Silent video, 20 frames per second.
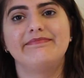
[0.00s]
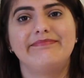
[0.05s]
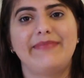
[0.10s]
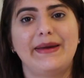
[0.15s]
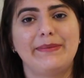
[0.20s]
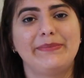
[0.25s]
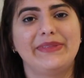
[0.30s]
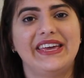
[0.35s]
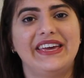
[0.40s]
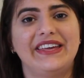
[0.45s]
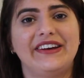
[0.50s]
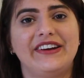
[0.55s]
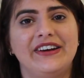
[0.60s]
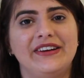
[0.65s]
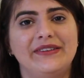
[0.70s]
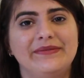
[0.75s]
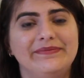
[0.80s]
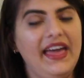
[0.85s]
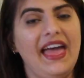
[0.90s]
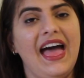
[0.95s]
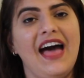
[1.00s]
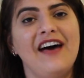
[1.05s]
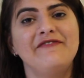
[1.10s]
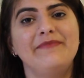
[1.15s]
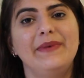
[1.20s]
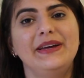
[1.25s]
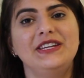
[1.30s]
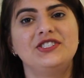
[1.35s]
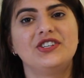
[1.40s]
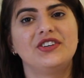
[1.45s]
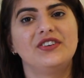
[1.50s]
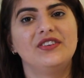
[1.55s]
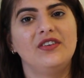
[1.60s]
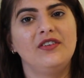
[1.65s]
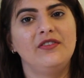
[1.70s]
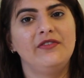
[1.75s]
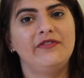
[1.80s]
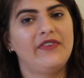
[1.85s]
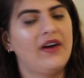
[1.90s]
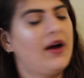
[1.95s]
My planner. I have my
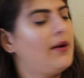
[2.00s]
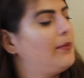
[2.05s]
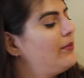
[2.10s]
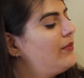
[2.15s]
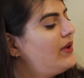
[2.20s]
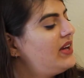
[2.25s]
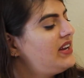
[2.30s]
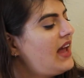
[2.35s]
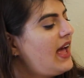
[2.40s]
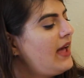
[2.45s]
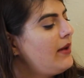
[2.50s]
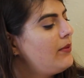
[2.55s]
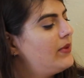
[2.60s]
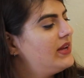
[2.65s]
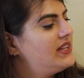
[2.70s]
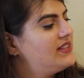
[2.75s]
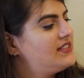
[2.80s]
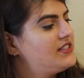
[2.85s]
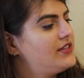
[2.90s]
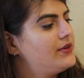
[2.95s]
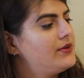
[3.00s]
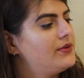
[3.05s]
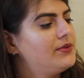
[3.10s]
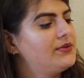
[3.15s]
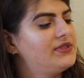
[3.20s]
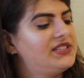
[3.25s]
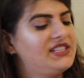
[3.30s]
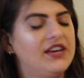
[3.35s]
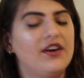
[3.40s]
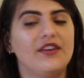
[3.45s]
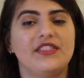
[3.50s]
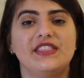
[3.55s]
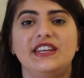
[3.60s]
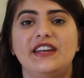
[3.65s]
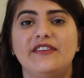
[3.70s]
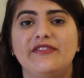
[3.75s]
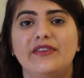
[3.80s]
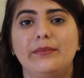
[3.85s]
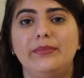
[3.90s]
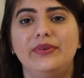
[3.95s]
journal from when I went to see all the
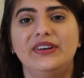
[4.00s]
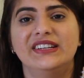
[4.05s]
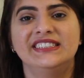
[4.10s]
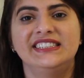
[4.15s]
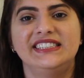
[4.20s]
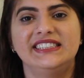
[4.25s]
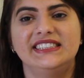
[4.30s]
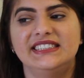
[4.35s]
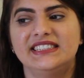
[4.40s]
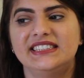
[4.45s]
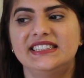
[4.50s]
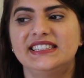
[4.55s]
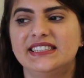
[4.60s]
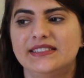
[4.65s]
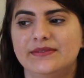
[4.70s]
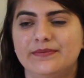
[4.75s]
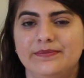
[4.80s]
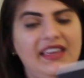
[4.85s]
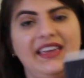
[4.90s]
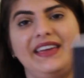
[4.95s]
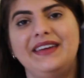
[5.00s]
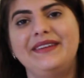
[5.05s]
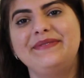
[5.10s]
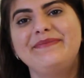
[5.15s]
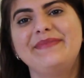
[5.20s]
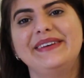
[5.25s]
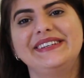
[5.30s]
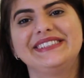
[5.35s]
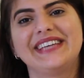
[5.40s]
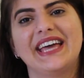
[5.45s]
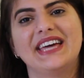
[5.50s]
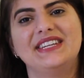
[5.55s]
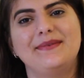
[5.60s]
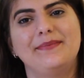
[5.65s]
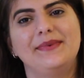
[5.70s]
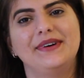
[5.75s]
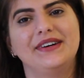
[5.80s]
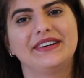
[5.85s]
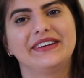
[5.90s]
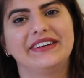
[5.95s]
different prisons, and my
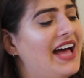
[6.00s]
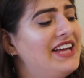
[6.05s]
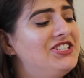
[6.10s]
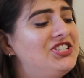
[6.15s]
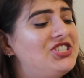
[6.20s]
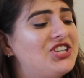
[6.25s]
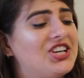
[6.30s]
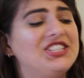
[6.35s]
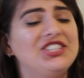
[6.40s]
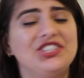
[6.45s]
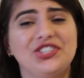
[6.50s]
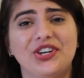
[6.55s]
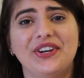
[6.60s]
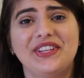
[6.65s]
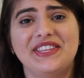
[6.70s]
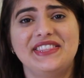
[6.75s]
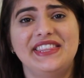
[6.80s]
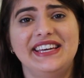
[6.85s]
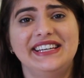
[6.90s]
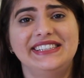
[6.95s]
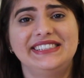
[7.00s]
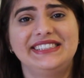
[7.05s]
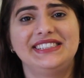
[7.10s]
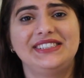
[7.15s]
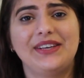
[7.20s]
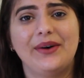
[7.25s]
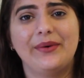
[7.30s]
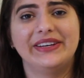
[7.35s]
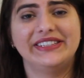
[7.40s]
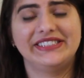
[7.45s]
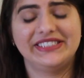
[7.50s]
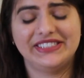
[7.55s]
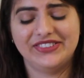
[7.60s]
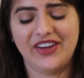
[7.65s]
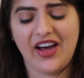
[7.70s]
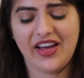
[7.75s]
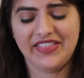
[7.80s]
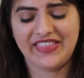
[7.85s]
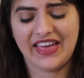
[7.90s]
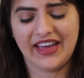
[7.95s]
sketchbook. I just started this, so it's
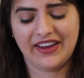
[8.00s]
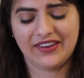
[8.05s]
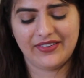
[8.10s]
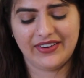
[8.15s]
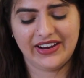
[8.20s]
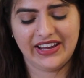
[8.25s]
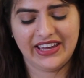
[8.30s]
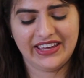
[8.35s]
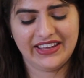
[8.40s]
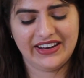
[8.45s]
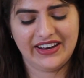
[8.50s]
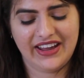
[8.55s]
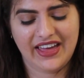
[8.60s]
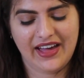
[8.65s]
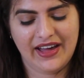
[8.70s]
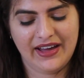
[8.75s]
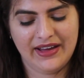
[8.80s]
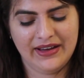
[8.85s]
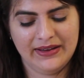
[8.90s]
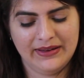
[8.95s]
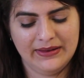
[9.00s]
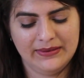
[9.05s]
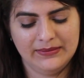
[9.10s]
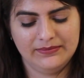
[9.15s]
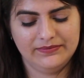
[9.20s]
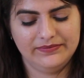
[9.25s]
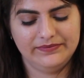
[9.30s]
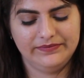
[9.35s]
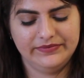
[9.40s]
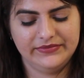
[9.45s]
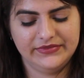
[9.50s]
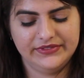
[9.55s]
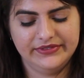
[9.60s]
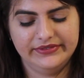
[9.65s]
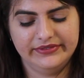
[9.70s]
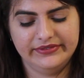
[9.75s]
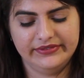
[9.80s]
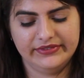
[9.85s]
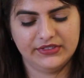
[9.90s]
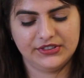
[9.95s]
not that great.
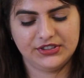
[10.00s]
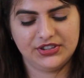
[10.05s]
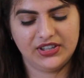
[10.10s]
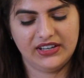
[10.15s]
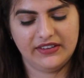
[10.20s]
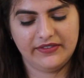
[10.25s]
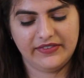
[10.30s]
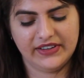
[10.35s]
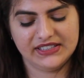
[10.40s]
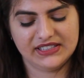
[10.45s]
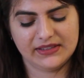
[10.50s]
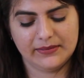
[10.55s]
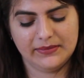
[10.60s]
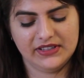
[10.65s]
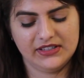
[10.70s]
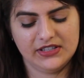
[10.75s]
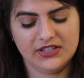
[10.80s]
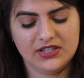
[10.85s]
I'll try to find something to